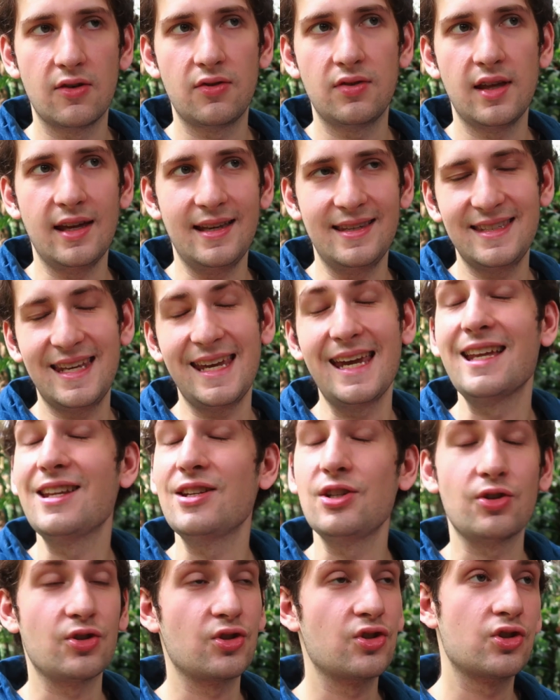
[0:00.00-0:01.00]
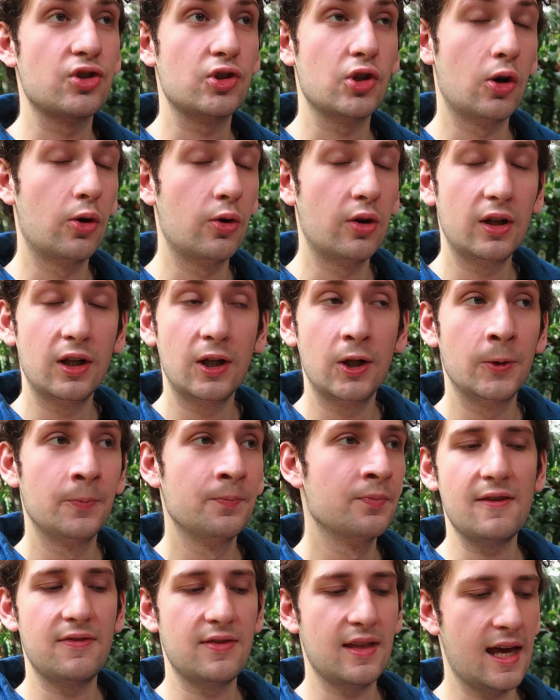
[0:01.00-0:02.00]
if they taint your soul,
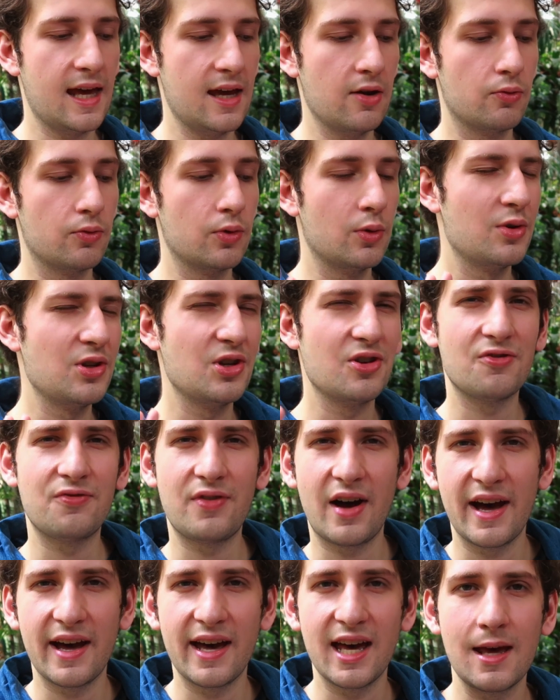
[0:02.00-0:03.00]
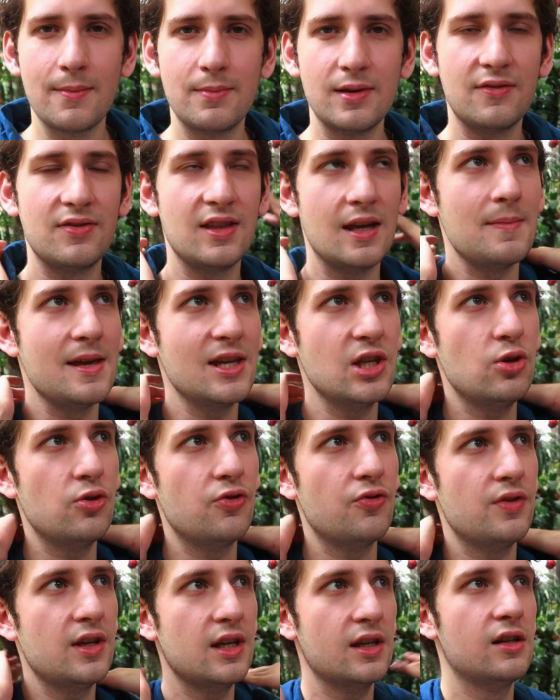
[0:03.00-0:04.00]
if they ruin your vibe, if they make you
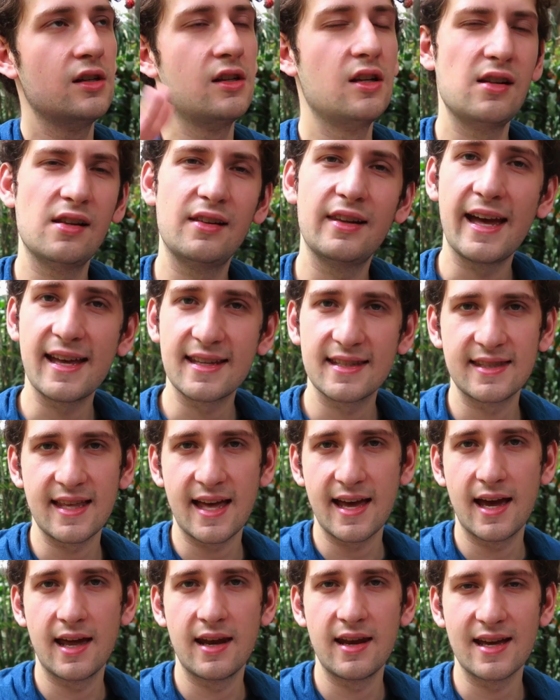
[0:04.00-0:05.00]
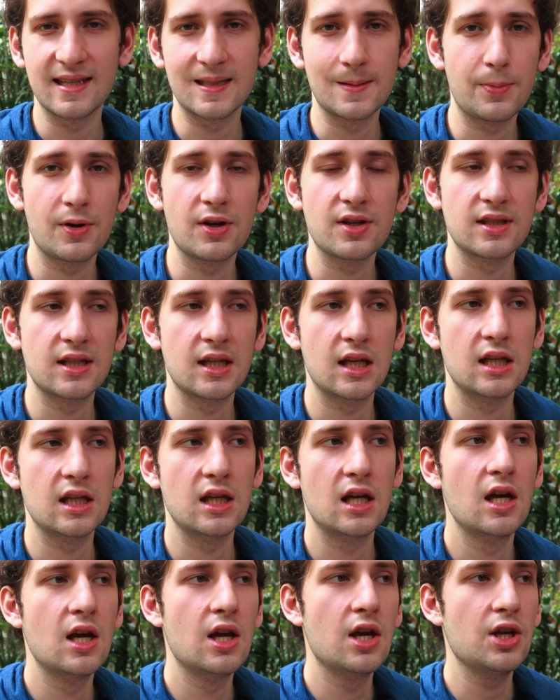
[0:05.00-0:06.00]
feel less than as a
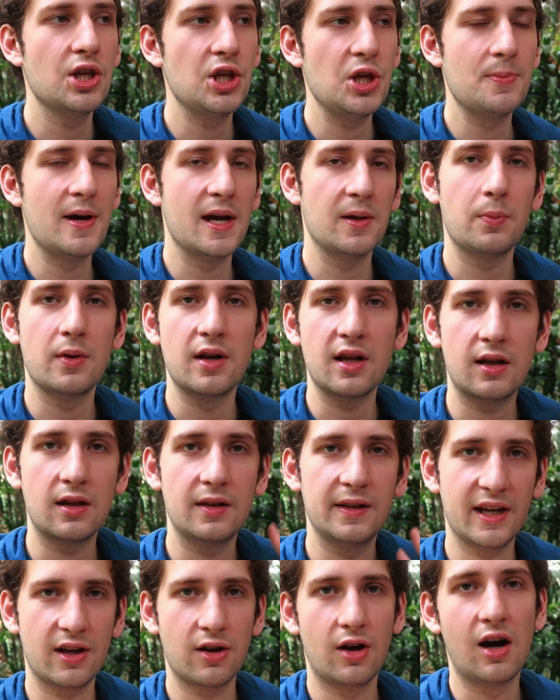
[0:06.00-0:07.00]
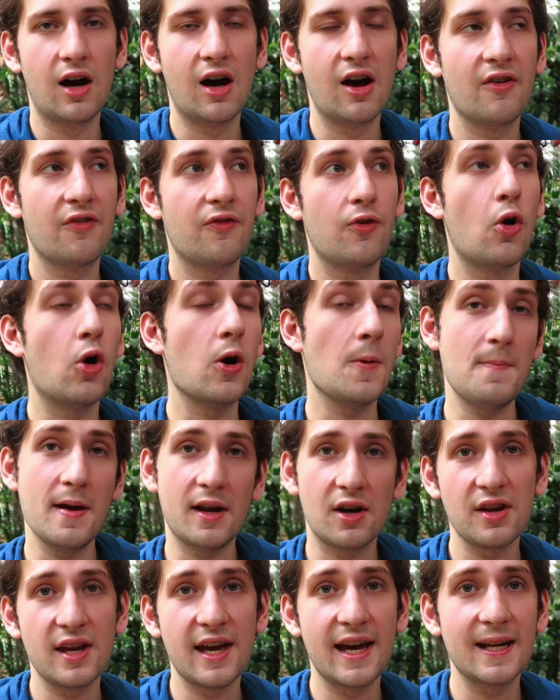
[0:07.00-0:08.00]
person, you might want to click off. Or
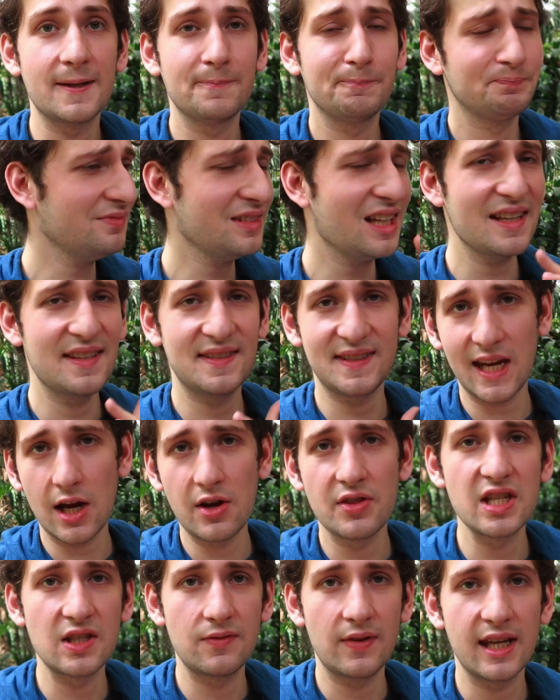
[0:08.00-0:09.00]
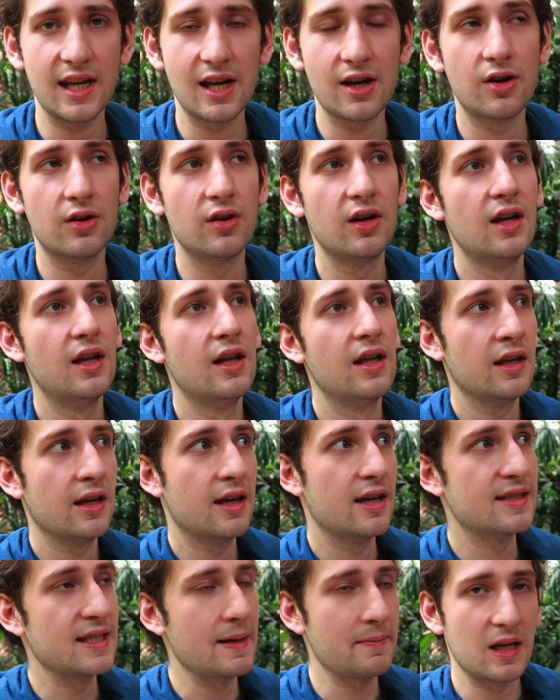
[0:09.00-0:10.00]
better yet, stay on this video,
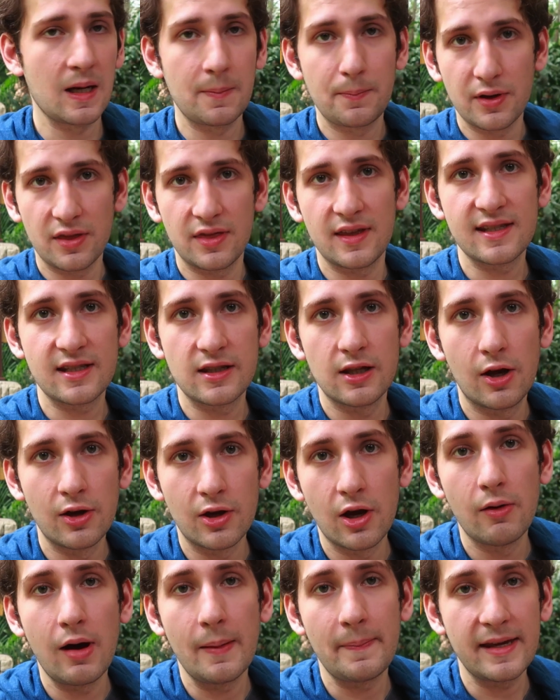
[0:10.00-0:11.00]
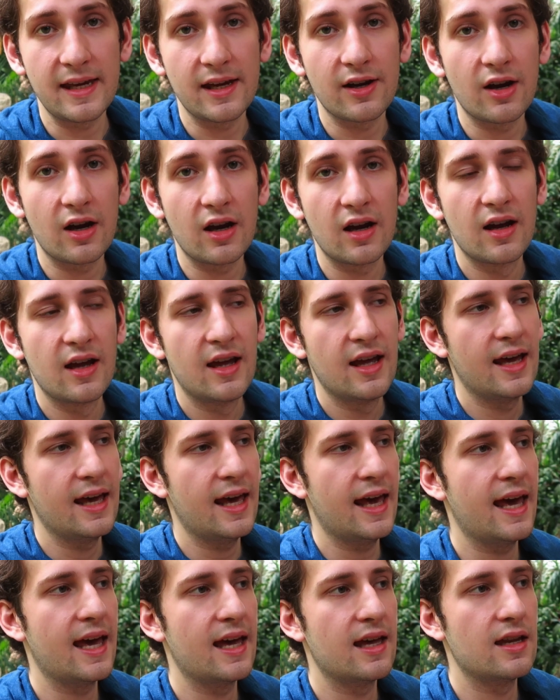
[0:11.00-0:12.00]
because I'm gonna put this logo up here,
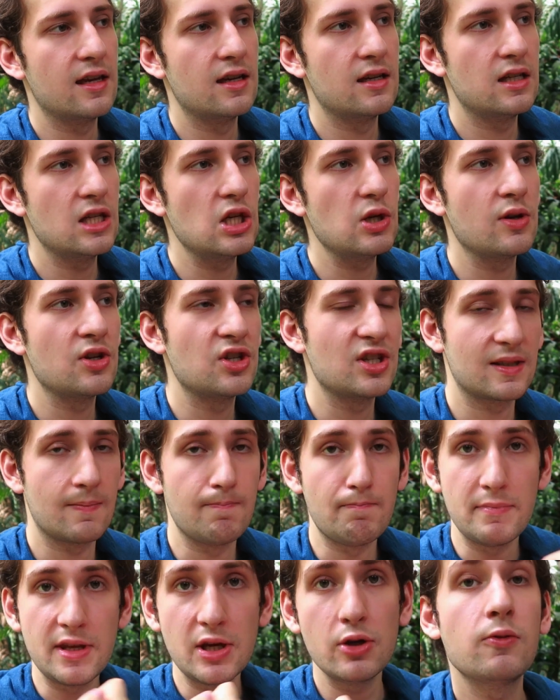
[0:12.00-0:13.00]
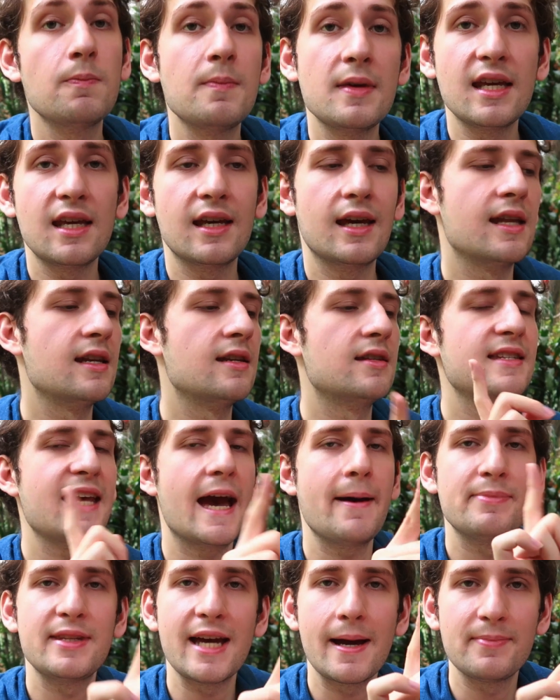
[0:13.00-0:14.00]
and you can just mute me and
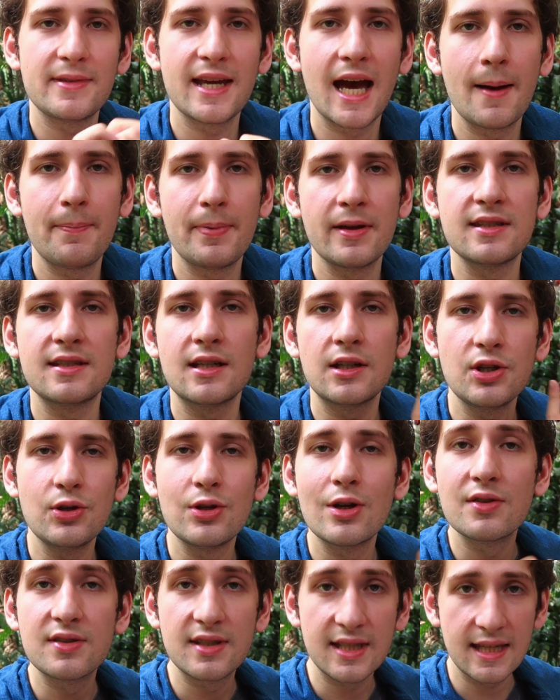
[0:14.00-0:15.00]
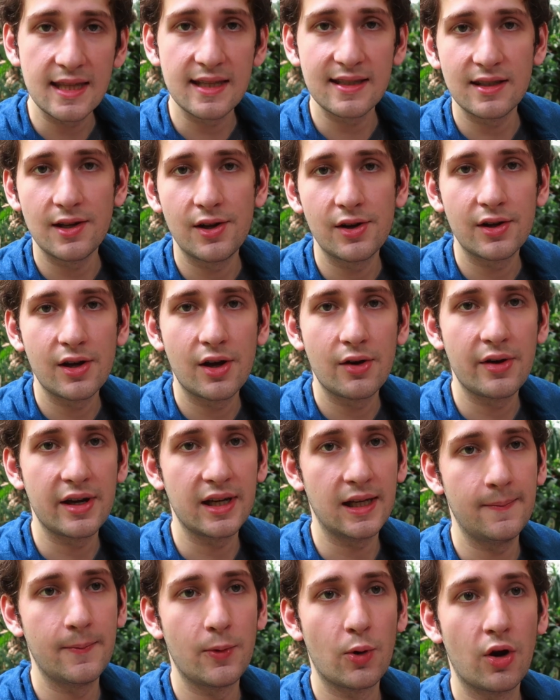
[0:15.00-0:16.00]
tap tap tap until you don't see this logo
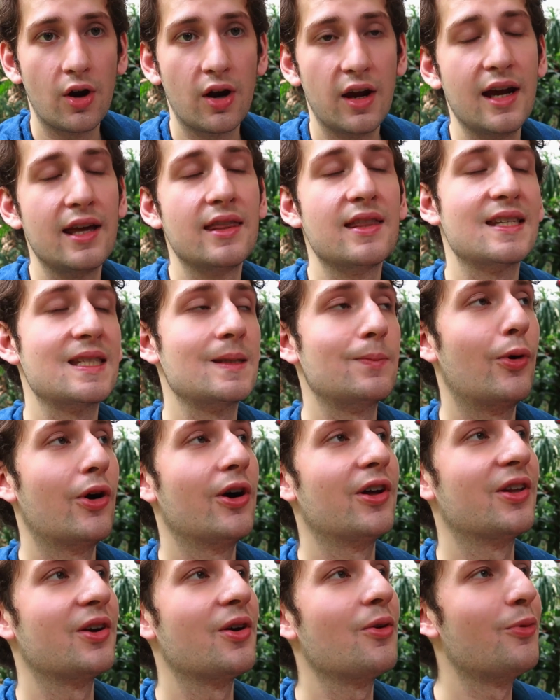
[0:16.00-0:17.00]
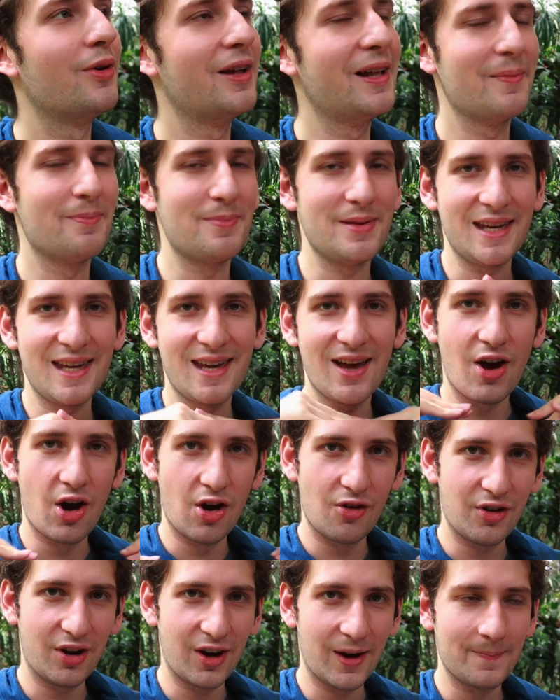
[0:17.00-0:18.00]
anymore, and the spoiler will be
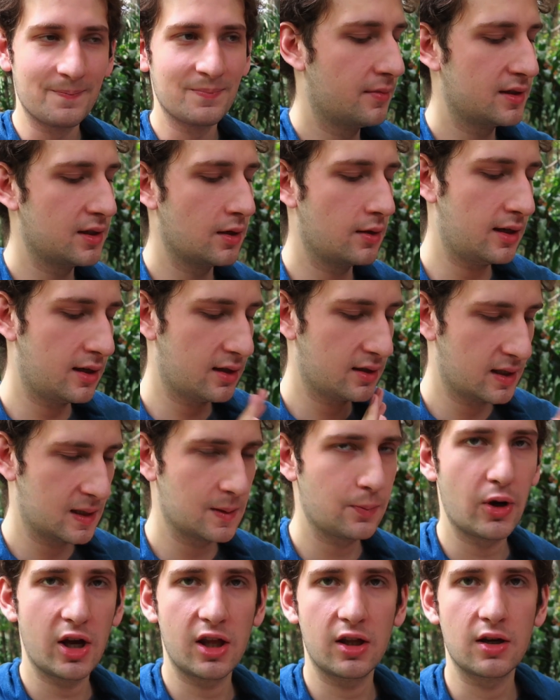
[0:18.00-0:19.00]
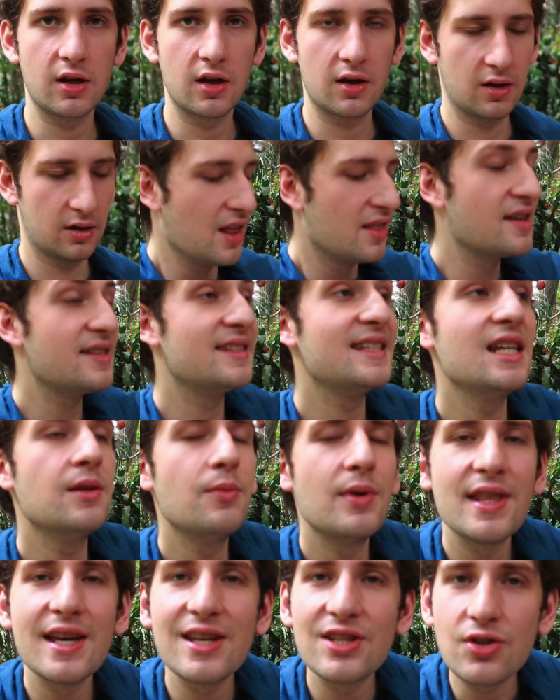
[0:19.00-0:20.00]
over. So here's the spoiler. The scene
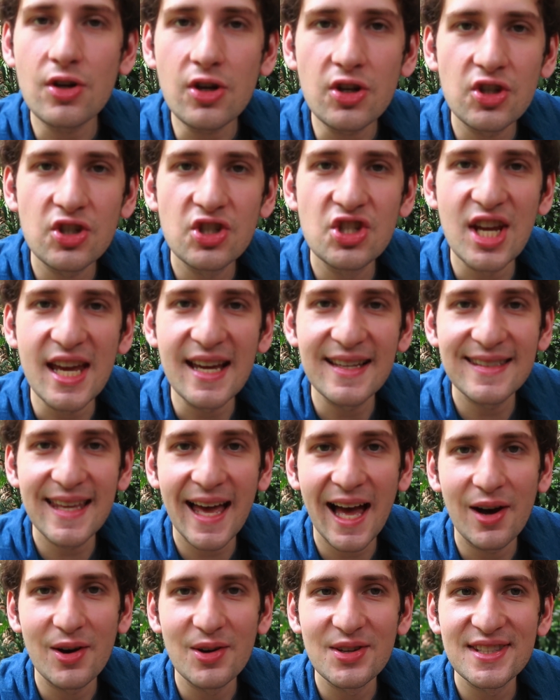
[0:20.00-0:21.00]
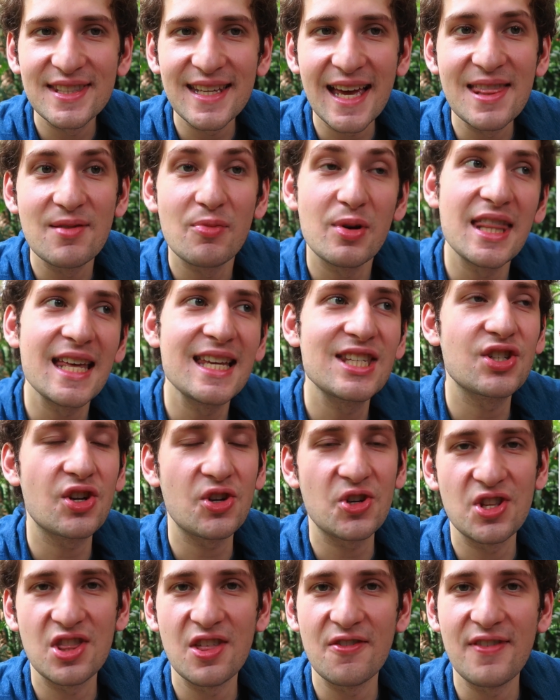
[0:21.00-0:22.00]
when they searched Jake's house, and when they
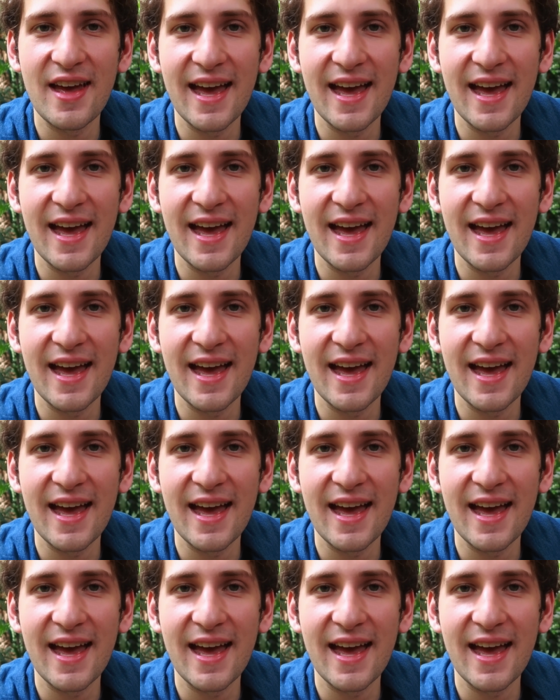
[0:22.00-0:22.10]
searched the